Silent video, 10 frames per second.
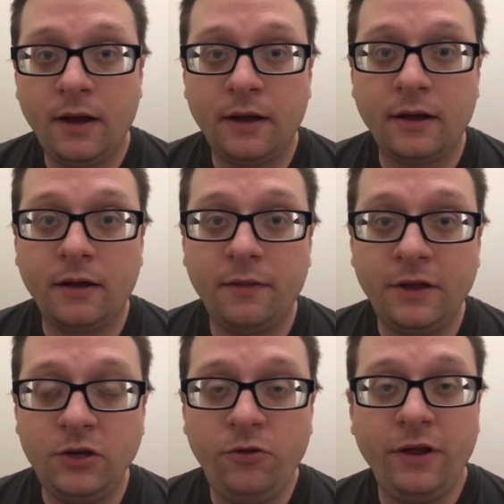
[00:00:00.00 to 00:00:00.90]
Uh,
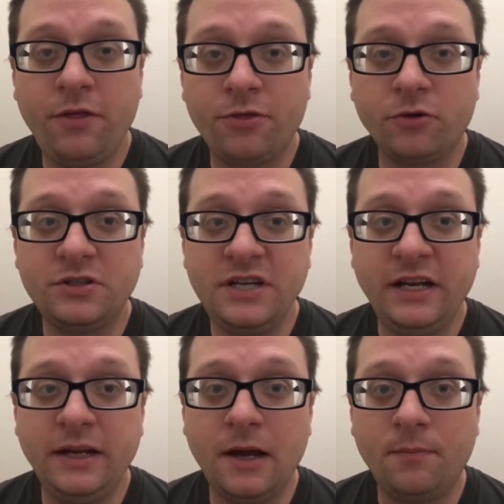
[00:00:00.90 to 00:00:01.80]
they do say
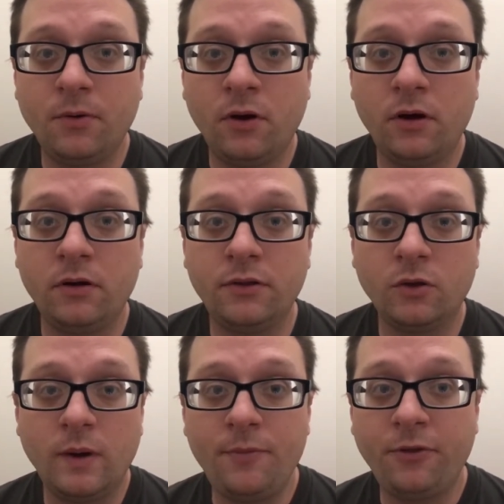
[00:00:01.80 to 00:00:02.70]
thirteen and up on
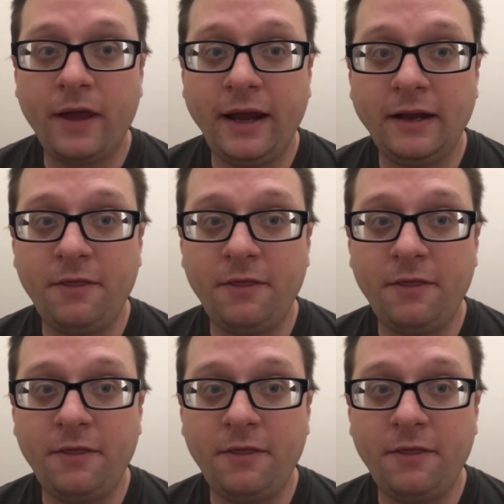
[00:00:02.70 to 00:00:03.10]
their website.